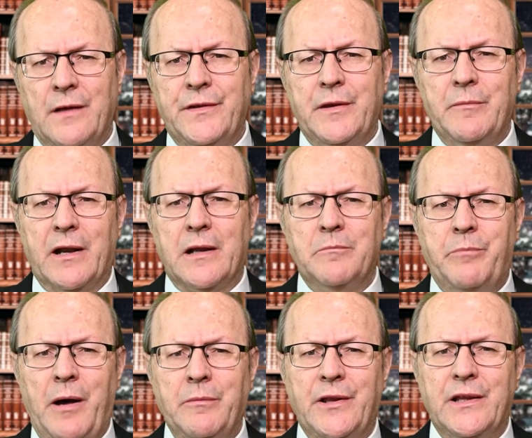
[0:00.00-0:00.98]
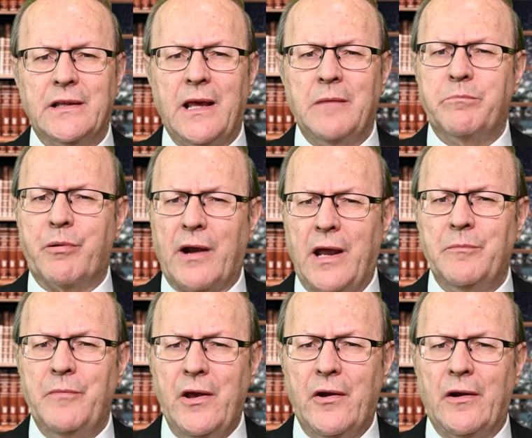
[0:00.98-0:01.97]
on the American public came
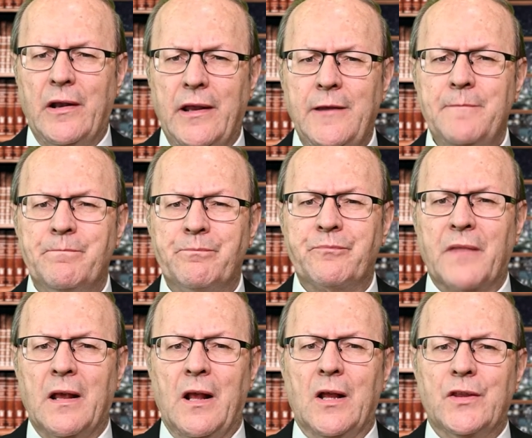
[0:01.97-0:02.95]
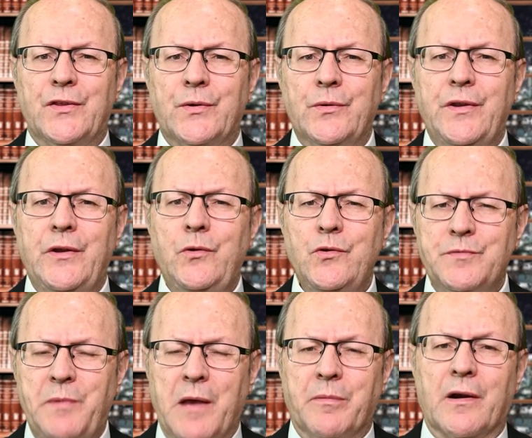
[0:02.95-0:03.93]
primarily through the
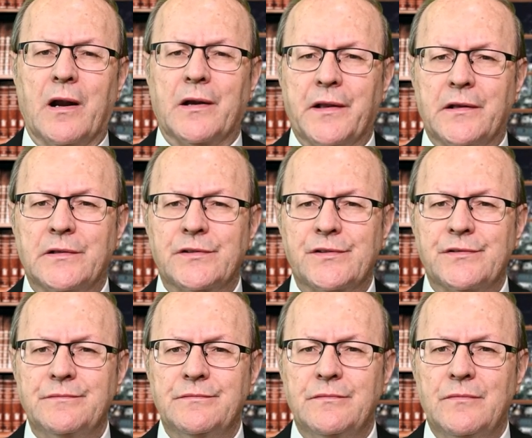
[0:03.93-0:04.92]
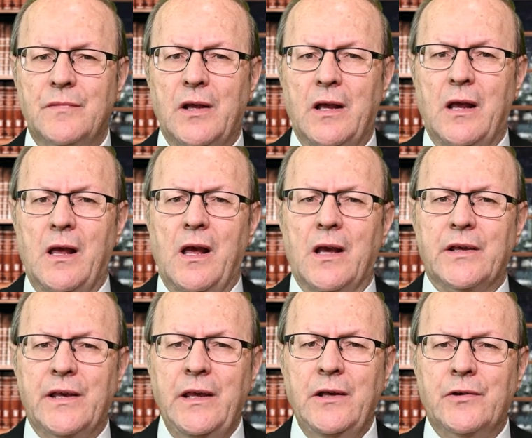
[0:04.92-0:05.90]
newspaper articles.
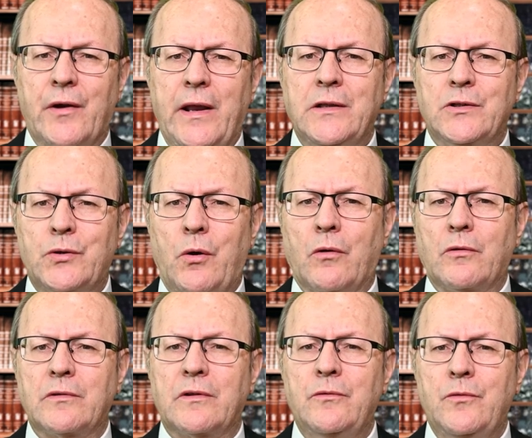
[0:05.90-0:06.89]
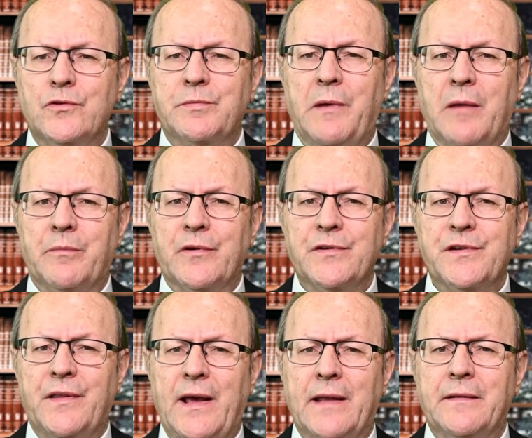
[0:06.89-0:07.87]
King Crane told newspapers
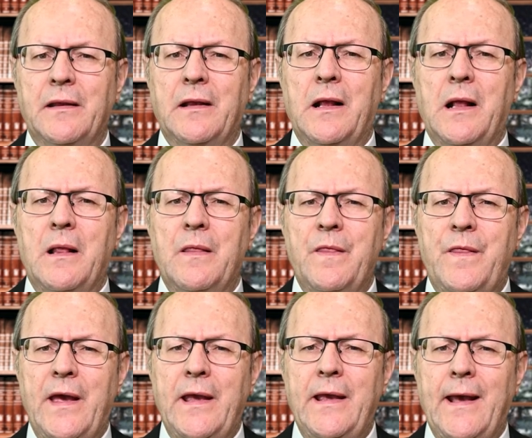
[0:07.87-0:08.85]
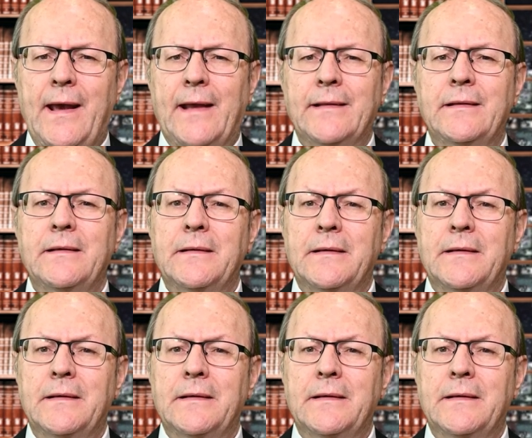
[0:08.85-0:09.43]
that they had